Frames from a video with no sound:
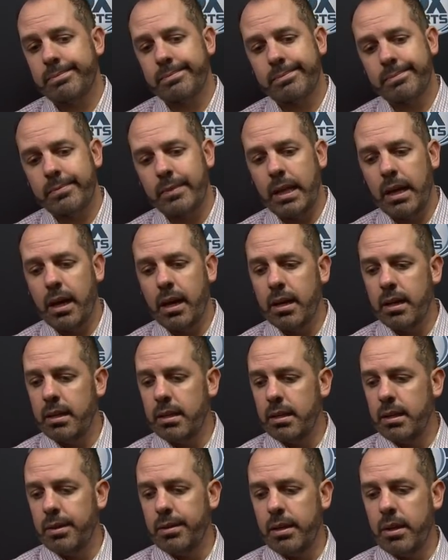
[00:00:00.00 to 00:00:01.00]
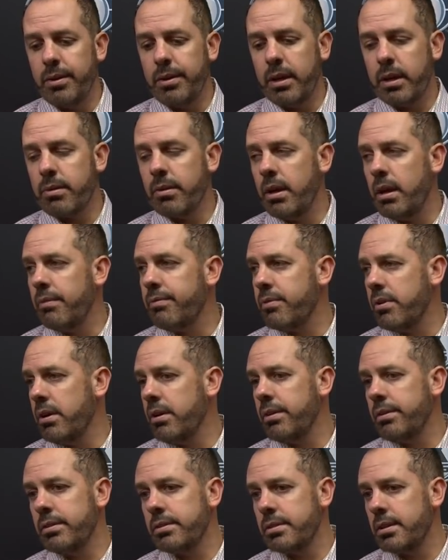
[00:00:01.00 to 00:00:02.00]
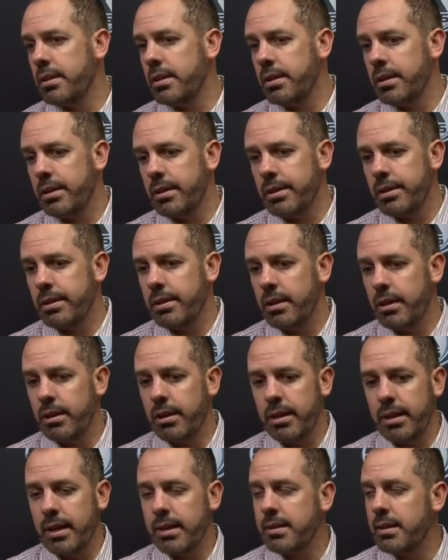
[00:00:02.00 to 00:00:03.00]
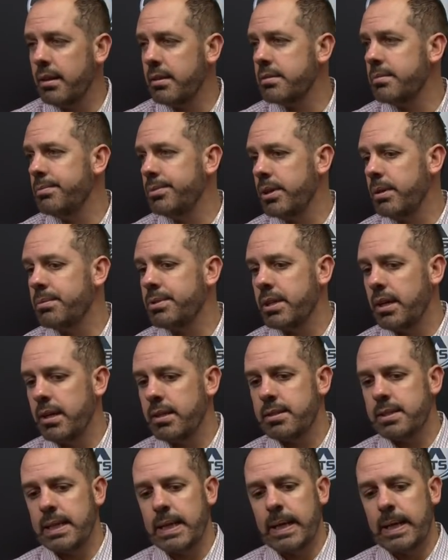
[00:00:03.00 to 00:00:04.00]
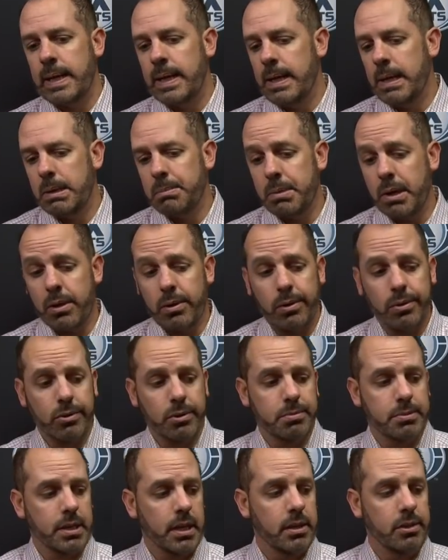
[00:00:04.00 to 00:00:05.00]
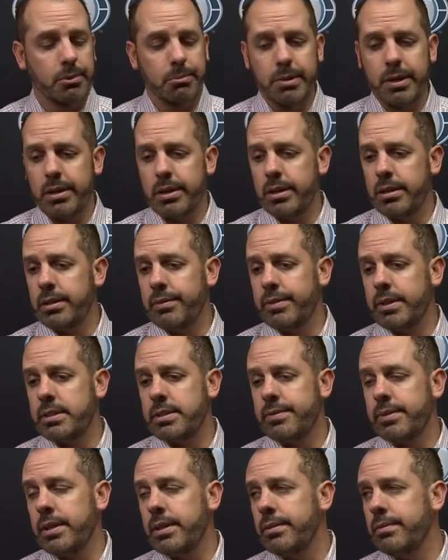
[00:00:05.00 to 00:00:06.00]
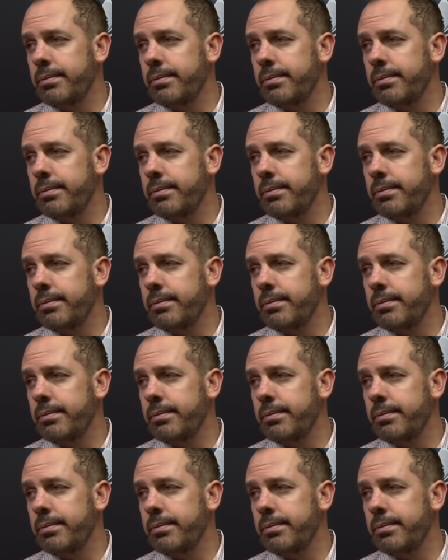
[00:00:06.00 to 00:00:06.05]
Yeah, he created for others, and he knocked down some jump shots. But our whole group's got to do better on a defensive end.